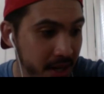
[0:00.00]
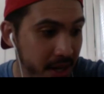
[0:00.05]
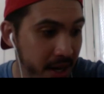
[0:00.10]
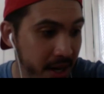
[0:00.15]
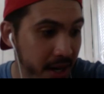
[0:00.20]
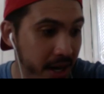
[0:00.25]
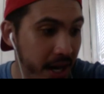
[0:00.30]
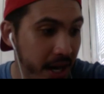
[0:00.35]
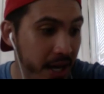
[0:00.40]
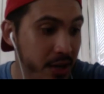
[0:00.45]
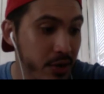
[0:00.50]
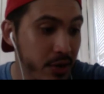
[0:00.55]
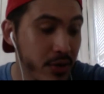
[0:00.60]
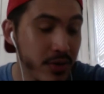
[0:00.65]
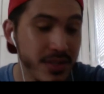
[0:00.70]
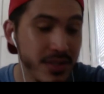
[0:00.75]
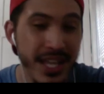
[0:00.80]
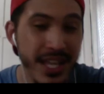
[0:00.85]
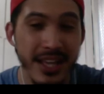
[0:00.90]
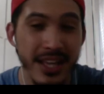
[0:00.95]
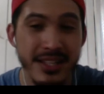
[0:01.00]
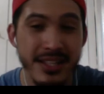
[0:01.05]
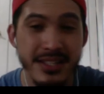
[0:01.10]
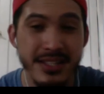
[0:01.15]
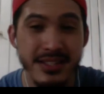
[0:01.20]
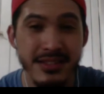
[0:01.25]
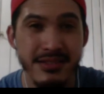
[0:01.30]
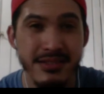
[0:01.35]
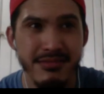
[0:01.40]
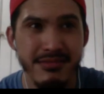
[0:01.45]
A guy called
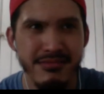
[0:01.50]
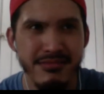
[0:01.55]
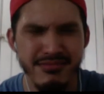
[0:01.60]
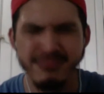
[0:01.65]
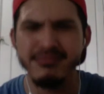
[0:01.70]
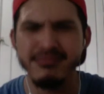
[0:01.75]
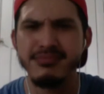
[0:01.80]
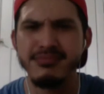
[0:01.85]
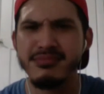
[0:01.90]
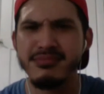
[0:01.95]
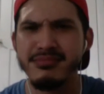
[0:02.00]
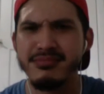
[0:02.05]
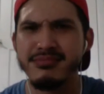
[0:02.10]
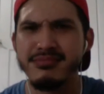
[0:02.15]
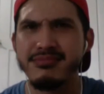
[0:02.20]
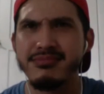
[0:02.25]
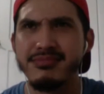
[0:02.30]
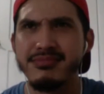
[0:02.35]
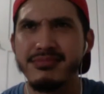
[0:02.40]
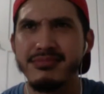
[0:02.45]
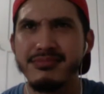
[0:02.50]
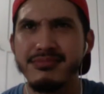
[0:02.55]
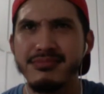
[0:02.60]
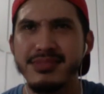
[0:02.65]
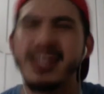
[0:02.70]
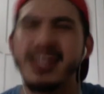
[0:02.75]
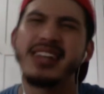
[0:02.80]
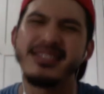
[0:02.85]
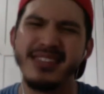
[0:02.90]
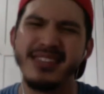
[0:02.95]
Tayc
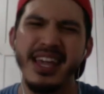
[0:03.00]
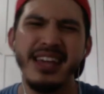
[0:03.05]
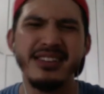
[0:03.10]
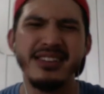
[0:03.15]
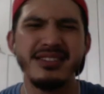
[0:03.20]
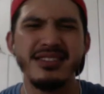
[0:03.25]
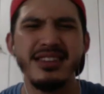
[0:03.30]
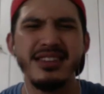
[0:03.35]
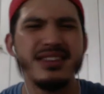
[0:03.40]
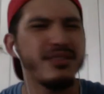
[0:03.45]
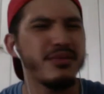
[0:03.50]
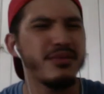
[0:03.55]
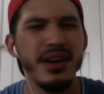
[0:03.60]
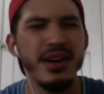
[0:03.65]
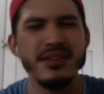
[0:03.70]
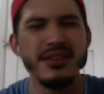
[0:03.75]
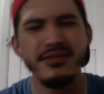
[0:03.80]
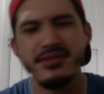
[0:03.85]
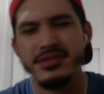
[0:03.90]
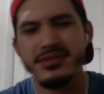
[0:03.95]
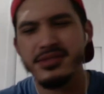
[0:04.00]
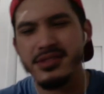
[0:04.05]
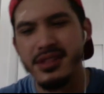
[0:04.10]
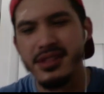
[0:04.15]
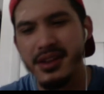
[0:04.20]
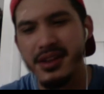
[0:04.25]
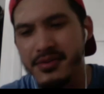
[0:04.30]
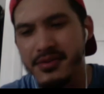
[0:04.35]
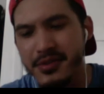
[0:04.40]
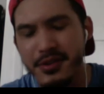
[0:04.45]
or whatever.
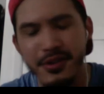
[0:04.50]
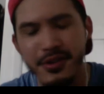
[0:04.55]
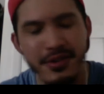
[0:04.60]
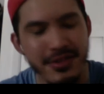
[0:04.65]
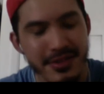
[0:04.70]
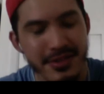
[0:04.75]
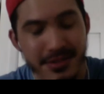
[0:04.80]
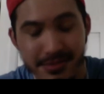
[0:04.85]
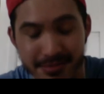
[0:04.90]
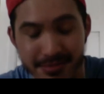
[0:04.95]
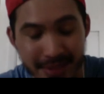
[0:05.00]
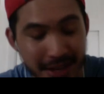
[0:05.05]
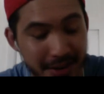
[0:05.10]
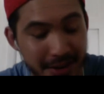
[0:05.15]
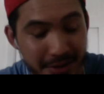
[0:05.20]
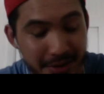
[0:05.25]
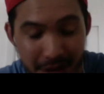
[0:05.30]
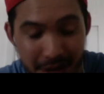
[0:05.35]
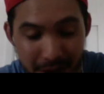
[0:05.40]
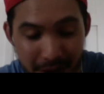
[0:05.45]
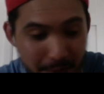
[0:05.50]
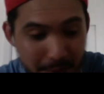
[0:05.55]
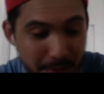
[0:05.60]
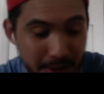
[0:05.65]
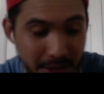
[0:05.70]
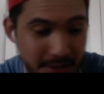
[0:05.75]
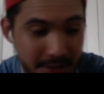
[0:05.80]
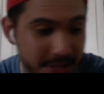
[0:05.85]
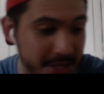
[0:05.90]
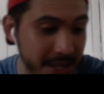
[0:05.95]
I forgot I don't know how they
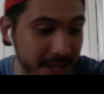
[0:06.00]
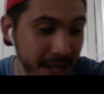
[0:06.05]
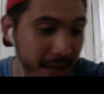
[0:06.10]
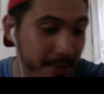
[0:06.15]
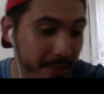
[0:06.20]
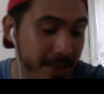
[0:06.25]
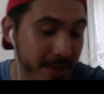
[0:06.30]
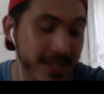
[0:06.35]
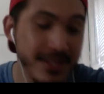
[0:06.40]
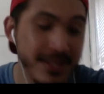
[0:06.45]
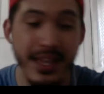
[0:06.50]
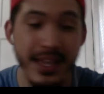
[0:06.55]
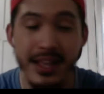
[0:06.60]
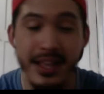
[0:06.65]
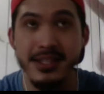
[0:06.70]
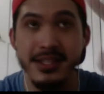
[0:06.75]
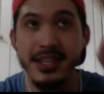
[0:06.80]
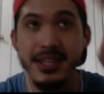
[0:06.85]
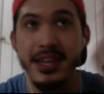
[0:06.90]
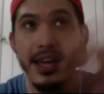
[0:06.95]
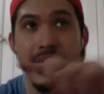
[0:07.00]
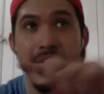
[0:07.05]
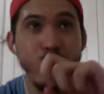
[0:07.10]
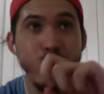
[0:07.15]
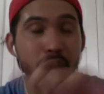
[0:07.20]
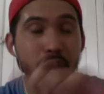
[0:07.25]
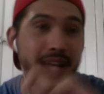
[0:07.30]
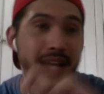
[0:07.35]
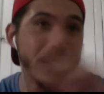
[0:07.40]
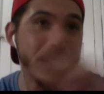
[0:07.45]
pronounce his name. It's
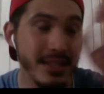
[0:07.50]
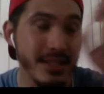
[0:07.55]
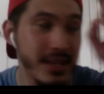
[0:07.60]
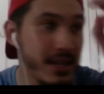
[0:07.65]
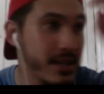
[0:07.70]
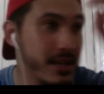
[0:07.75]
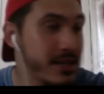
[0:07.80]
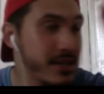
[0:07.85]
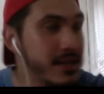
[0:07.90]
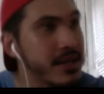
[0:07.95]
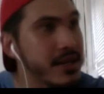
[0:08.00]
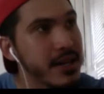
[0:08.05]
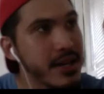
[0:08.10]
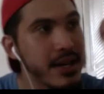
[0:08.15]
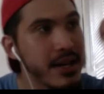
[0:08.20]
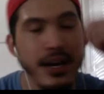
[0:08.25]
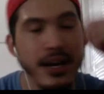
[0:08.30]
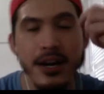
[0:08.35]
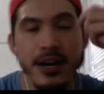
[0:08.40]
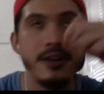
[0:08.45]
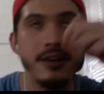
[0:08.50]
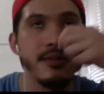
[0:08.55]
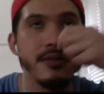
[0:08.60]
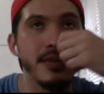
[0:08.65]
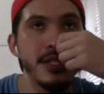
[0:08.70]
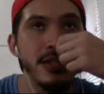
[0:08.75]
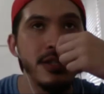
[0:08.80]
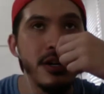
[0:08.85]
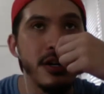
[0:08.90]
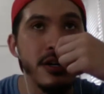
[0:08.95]
Tayc.
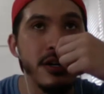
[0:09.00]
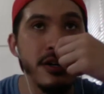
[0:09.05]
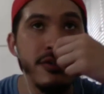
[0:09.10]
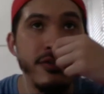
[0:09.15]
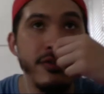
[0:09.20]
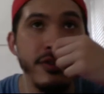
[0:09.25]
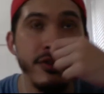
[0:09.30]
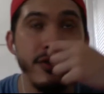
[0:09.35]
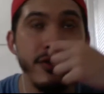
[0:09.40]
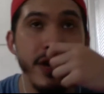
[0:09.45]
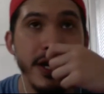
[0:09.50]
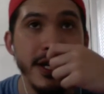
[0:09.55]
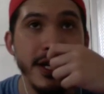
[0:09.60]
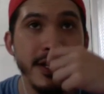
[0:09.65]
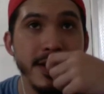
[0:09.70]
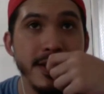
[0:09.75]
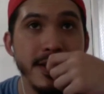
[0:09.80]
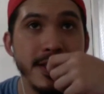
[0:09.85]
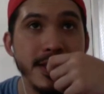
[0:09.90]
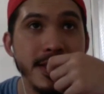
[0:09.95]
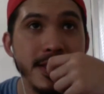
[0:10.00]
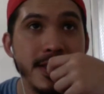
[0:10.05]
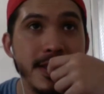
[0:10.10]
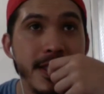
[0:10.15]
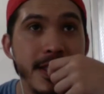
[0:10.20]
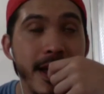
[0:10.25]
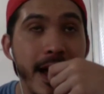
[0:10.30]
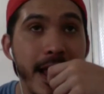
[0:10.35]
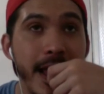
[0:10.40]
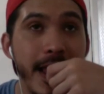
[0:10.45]
He's got a few records
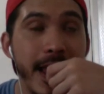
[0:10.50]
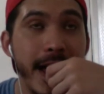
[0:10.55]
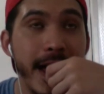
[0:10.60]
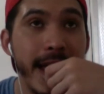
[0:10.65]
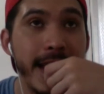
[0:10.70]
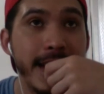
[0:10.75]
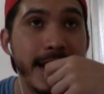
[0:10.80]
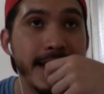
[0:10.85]
that I like.